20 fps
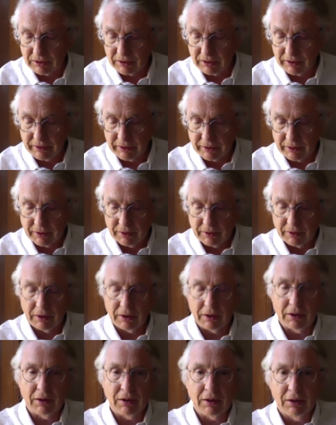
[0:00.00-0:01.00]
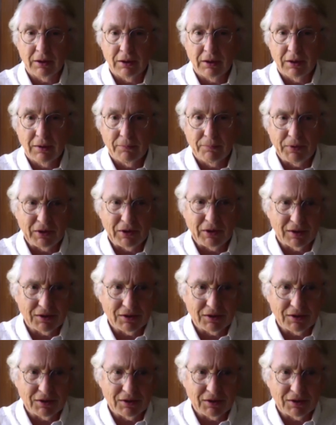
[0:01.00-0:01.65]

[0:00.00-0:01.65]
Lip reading: And because